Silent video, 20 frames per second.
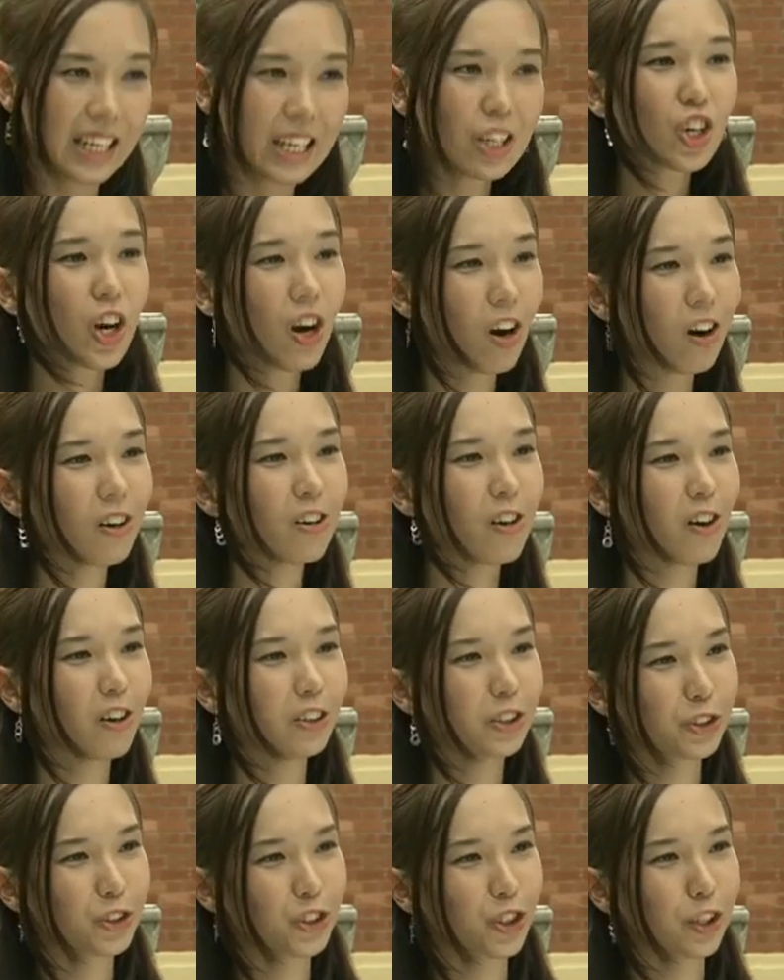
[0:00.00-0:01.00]
Each Hong Kong
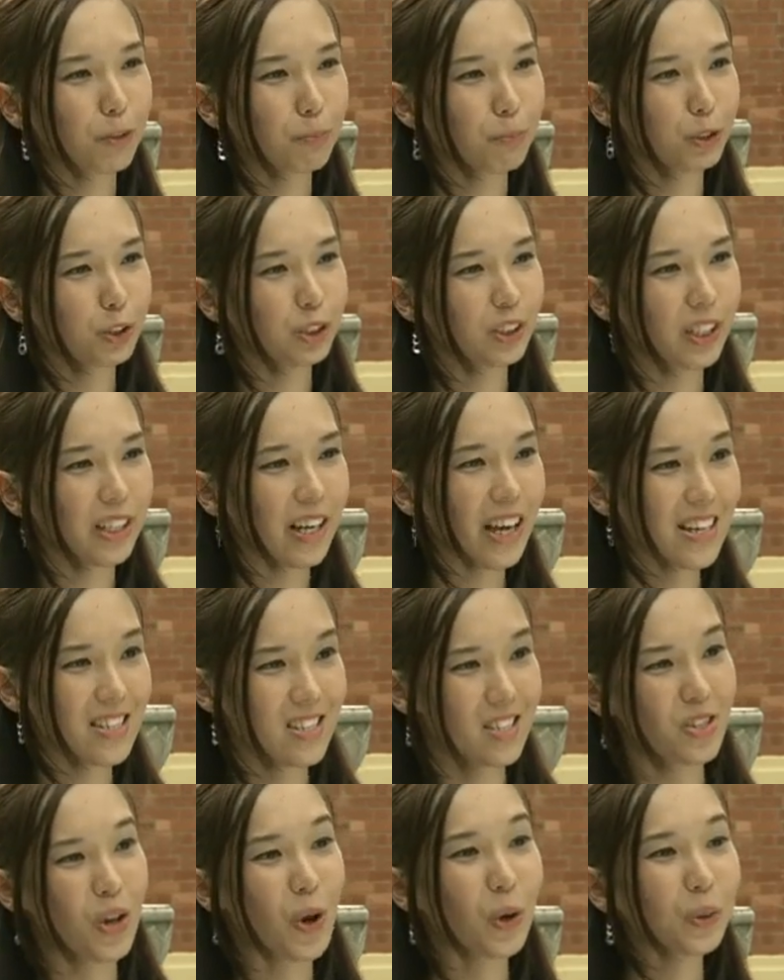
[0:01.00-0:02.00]
historic building has
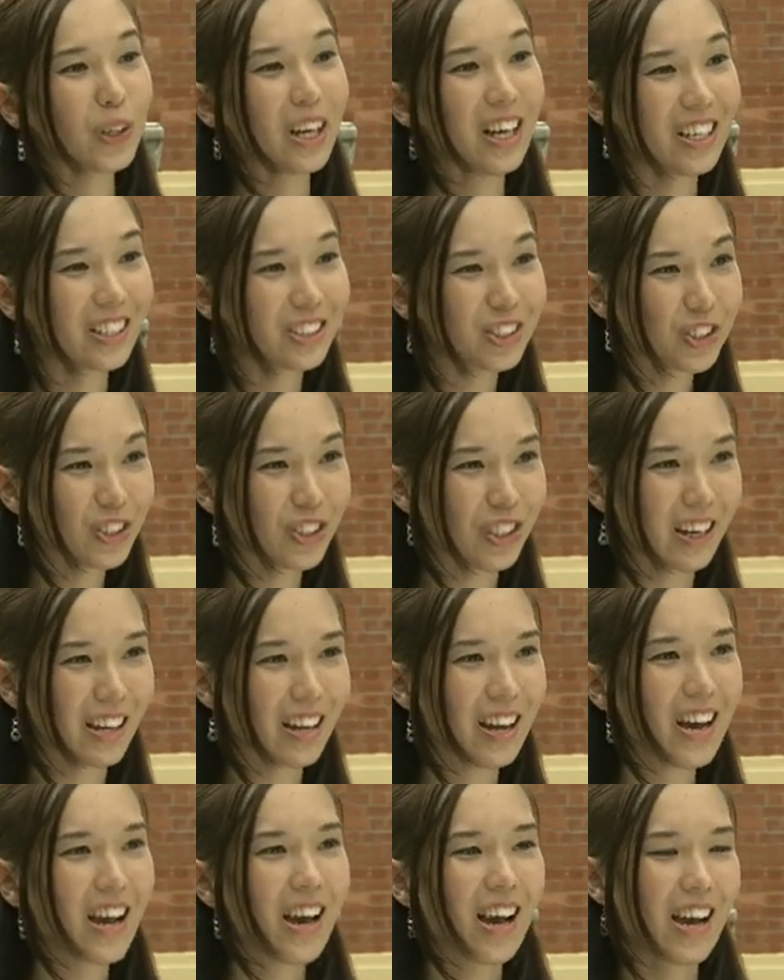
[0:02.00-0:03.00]
its own history,
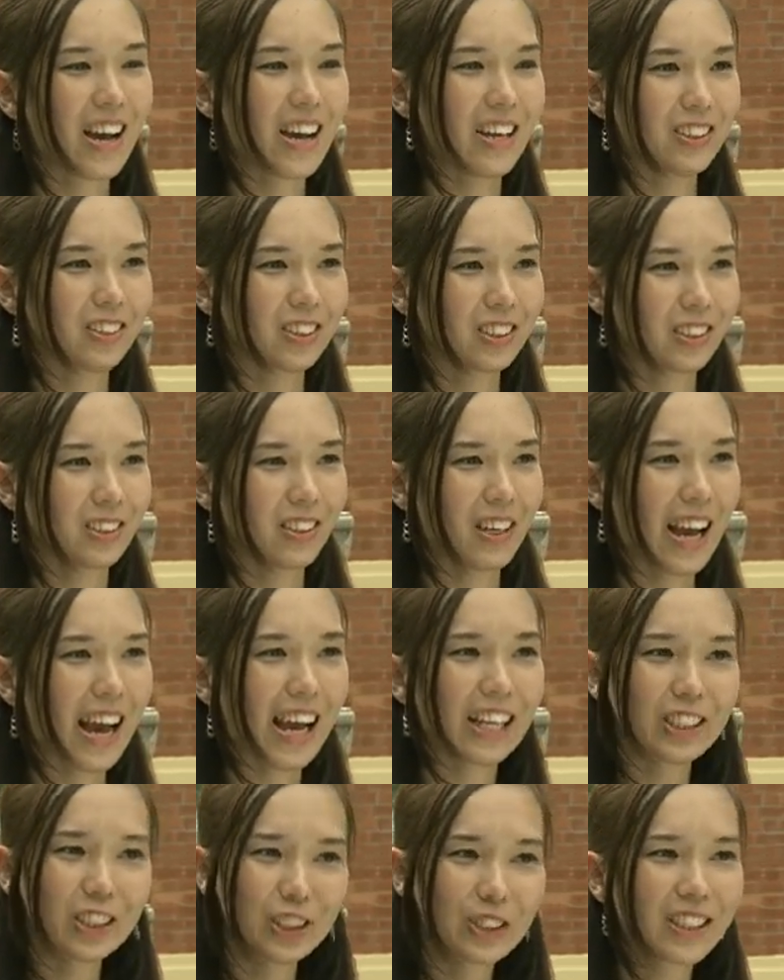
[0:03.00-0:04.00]
and
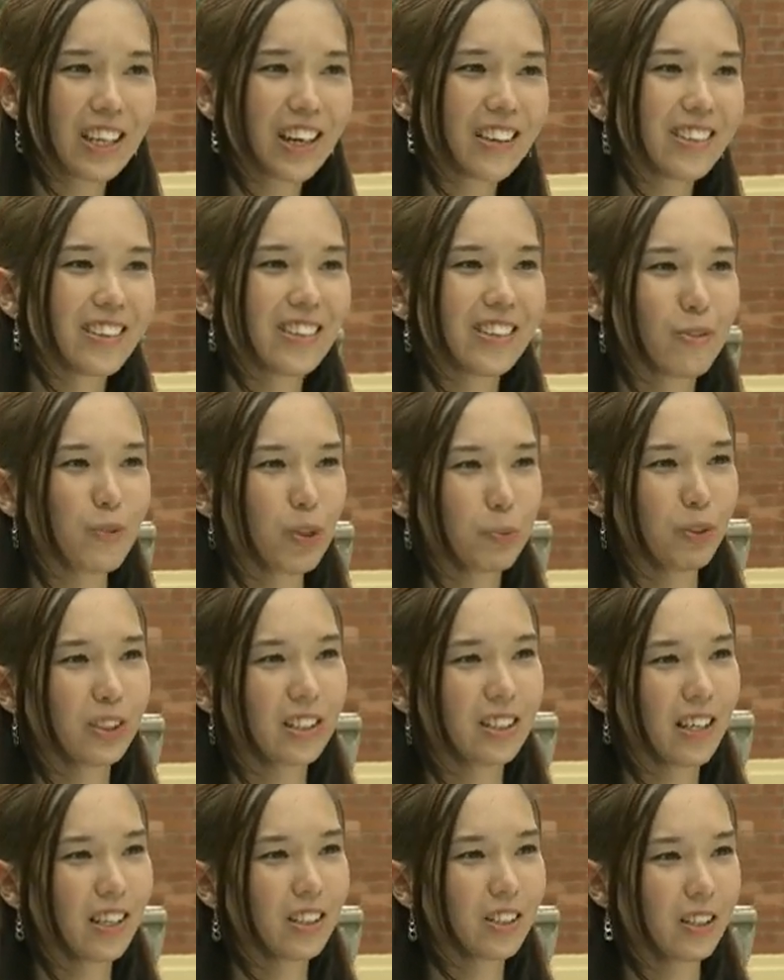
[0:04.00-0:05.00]
adding together, they
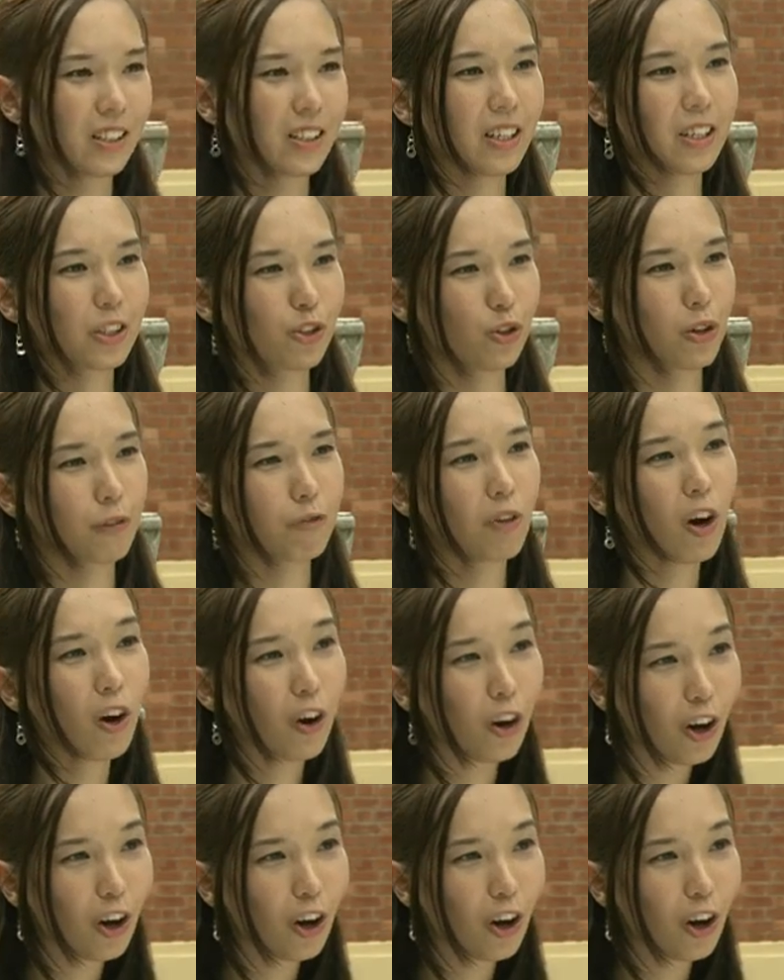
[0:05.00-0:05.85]
represent the history of Hong